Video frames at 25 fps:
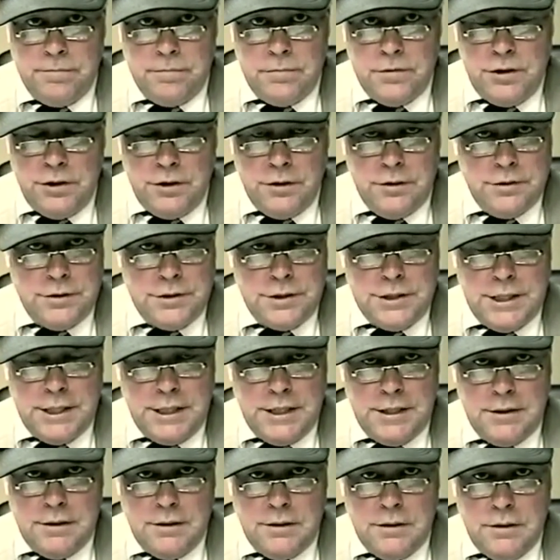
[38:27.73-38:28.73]
You
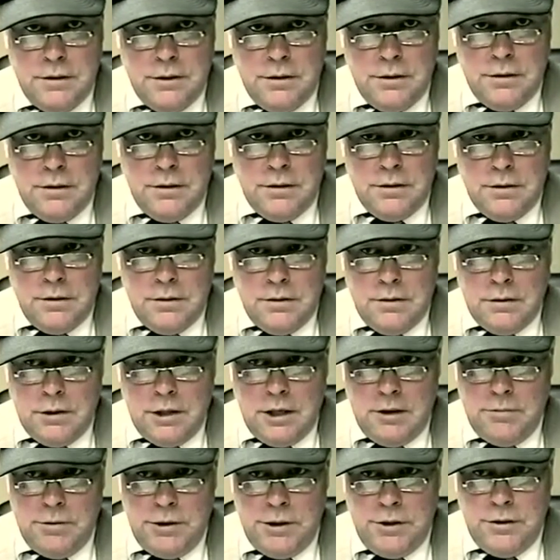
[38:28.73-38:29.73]
understand?
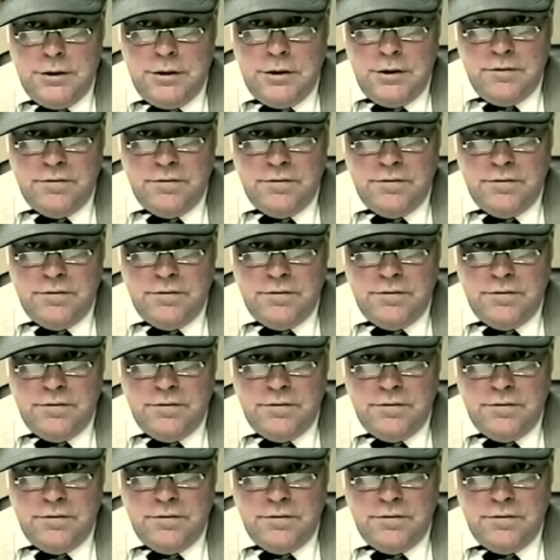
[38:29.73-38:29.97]
I mean,